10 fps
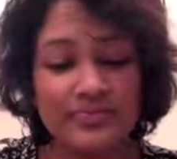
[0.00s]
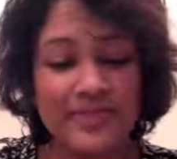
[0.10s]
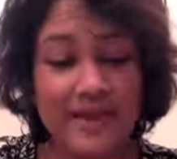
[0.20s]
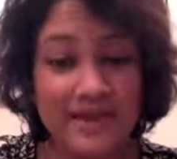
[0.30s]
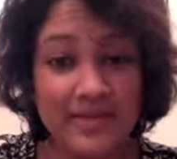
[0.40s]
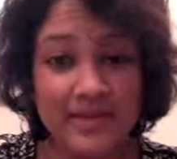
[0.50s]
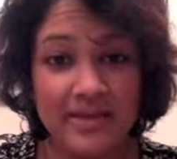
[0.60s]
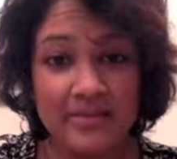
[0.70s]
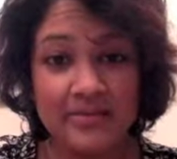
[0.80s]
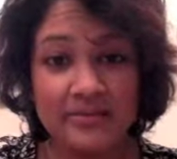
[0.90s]
many
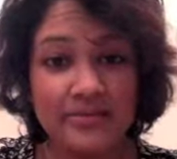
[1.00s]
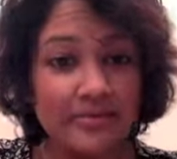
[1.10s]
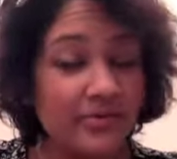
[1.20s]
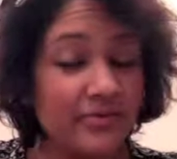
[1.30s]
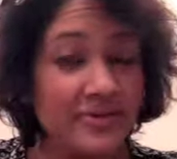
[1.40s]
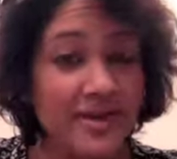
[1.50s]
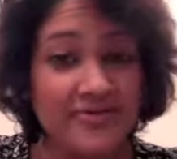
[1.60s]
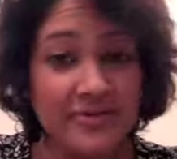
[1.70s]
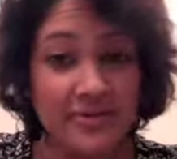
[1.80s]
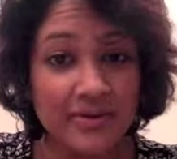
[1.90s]
people, not for
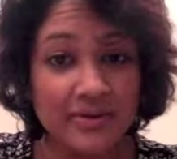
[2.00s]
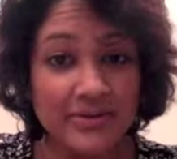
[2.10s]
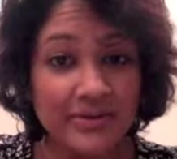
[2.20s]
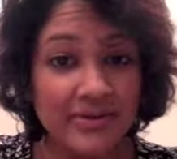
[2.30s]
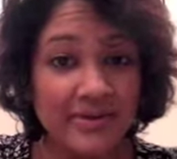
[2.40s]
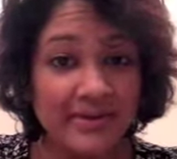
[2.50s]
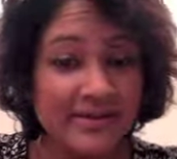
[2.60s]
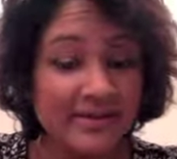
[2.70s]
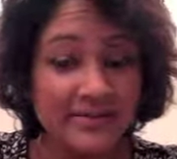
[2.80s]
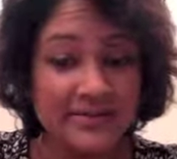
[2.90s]
everyone, and
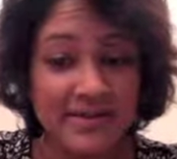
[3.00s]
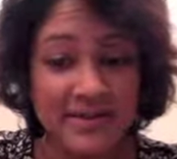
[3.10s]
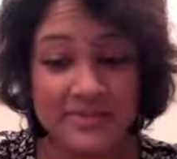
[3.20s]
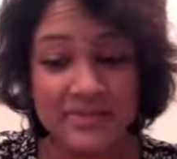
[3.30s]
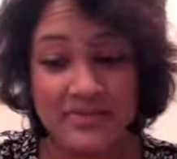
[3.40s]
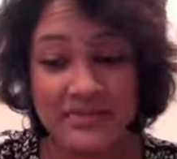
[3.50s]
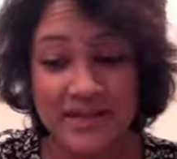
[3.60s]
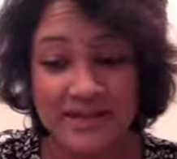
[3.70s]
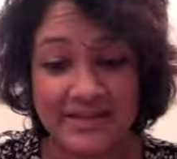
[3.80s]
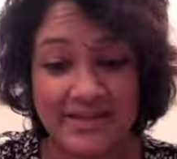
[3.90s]
sometimes sort of an
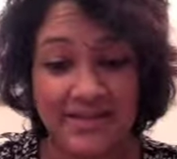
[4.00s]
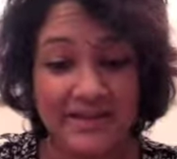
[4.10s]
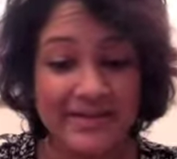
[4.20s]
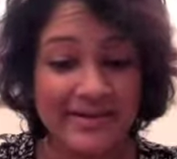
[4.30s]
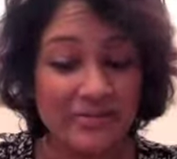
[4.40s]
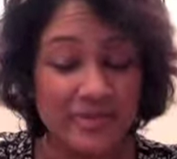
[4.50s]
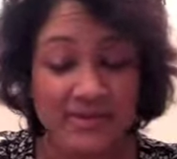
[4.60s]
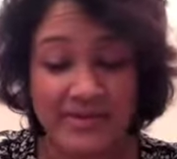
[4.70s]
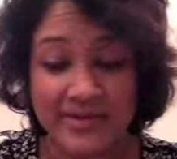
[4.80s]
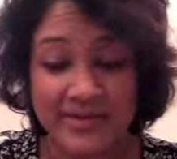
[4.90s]
anticlimax, or
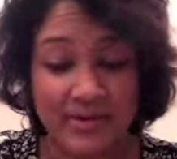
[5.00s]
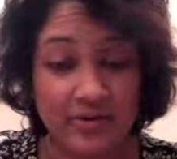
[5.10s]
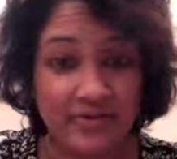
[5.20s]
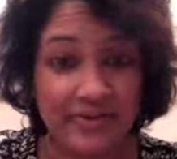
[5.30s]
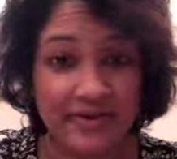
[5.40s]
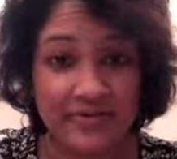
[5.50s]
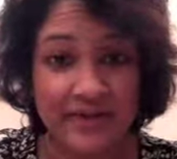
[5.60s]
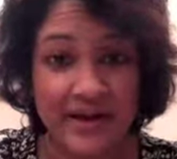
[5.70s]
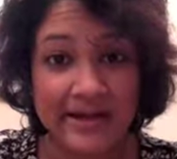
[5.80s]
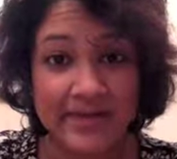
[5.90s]
people don't get on with their
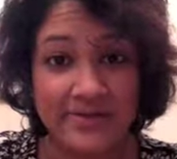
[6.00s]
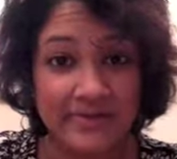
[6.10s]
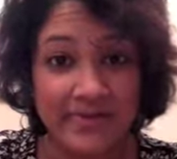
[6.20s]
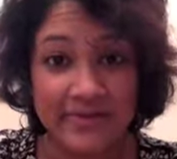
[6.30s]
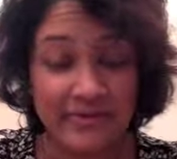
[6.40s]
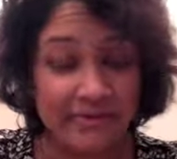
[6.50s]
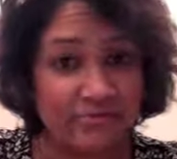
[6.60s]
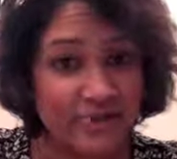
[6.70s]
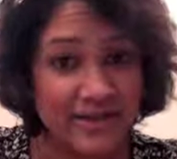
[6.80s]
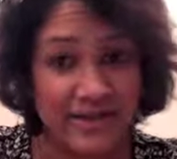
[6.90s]
friends, or they feel
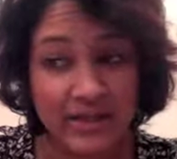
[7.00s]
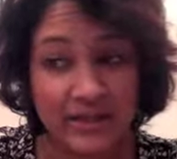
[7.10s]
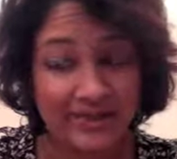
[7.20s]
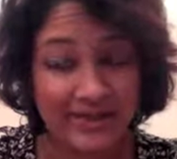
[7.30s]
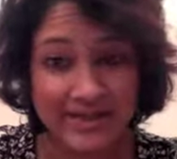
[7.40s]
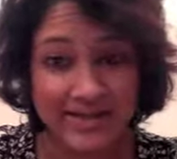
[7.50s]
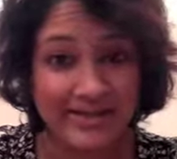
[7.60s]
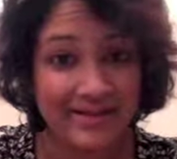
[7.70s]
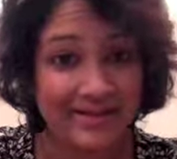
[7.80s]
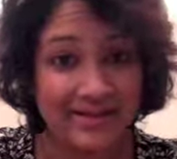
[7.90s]
really lonely and
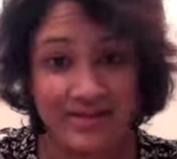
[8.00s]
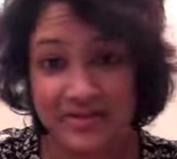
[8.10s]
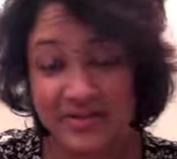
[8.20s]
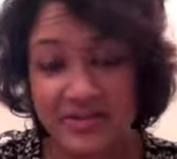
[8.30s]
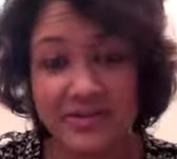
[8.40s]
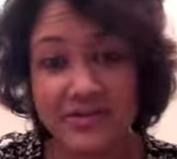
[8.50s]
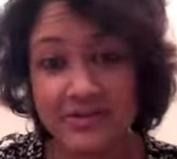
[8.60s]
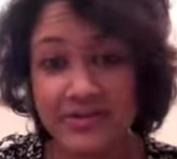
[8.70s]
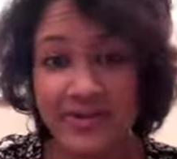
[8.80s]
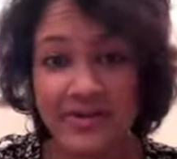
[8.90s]
isolated and depressed and
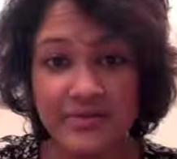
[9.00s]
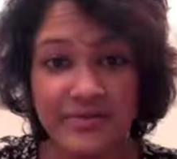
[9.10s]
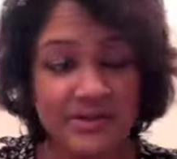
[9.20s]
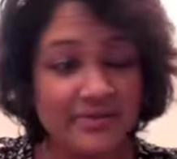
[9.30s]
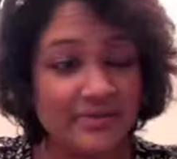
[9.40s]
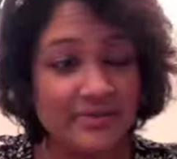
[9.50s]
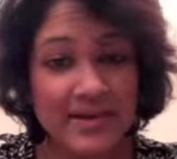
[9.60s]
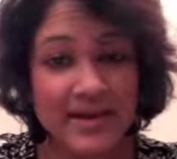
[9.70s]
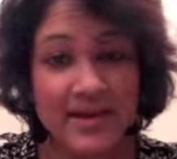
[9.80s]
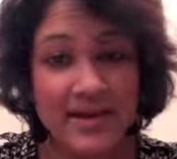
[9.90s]
all that at university. But for
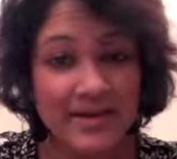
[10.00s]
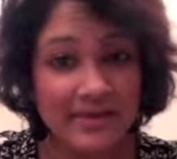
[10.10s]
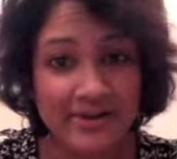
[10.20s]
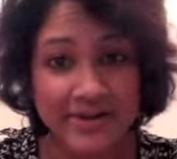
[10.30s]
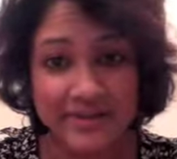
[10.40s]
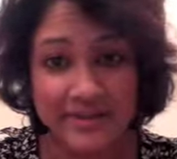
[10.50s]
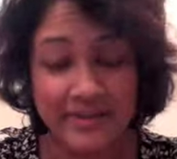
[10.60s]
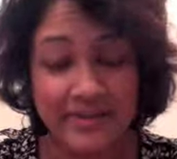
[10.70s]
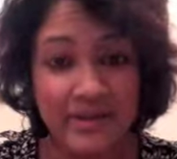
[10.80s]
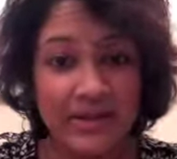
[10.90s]
me, I had a great time,